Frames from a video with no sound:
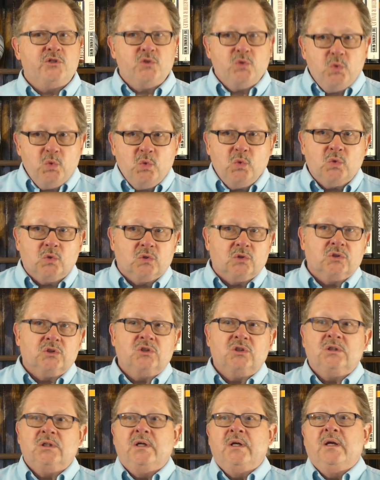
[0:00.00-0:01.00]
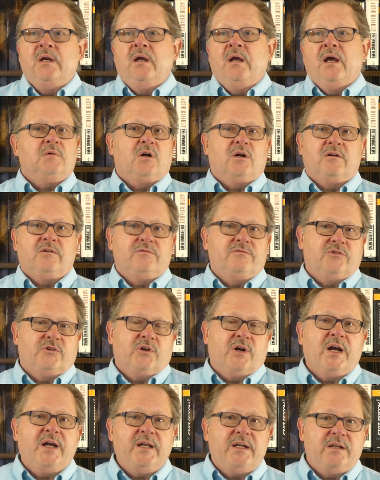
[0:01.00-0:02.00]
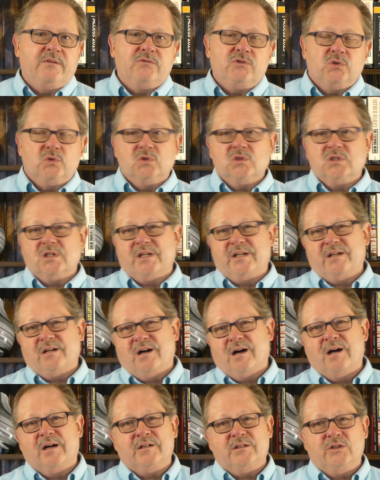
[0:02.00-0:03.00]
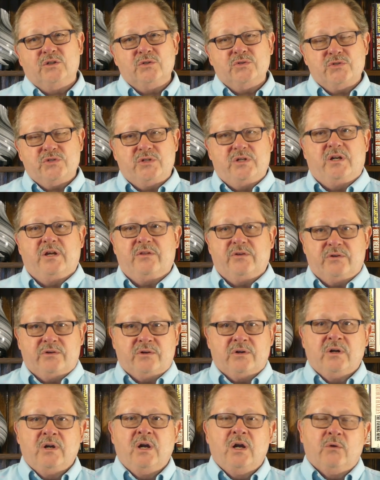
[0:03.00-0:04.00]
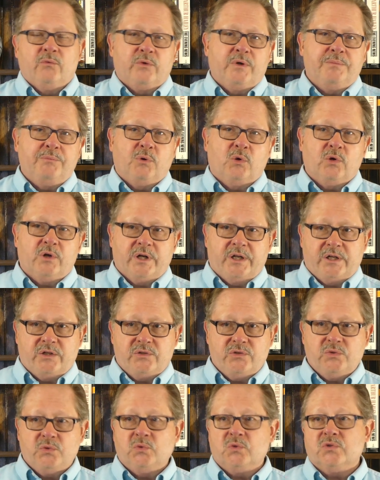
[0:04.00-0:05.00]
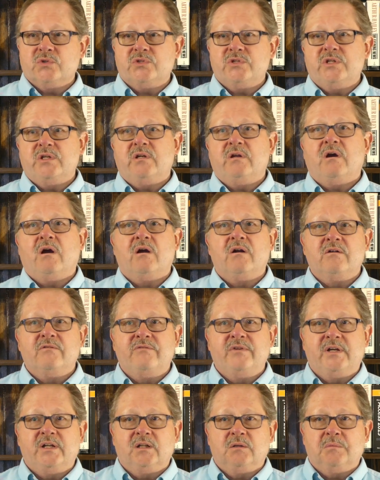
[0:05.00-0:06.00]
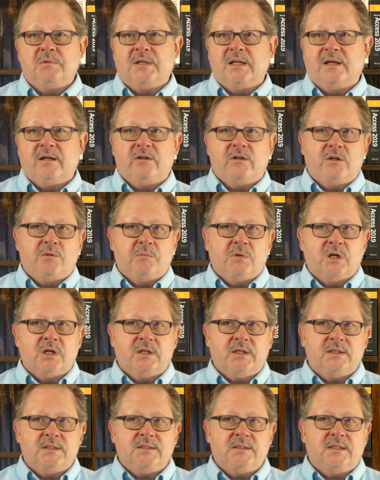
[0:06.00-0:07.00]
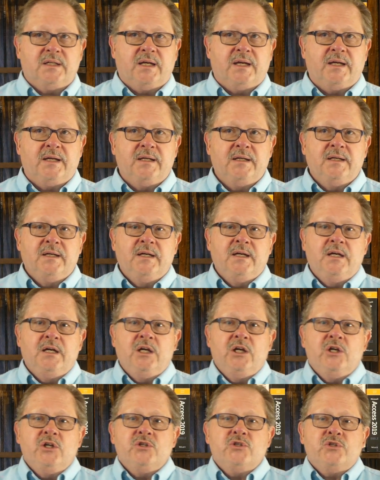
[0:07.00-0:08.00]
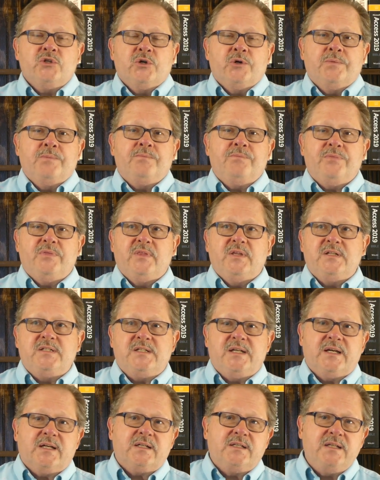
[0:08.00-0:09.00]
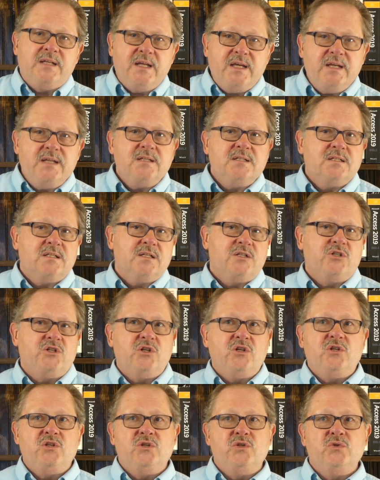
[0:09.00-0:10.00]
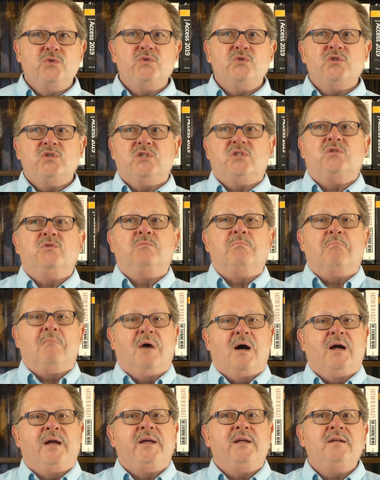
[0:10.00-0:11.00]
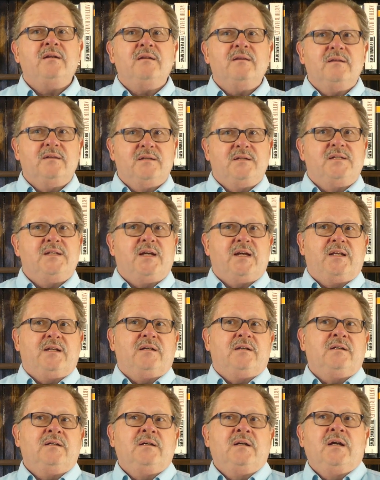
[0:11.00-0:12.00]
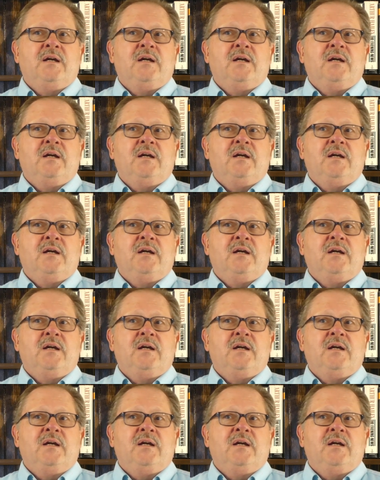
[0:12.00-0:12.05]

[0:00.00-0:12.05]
tools are a variety of tools like Cognos and other reporting tools that are available out on the market today. So the techniques that you use to mine the data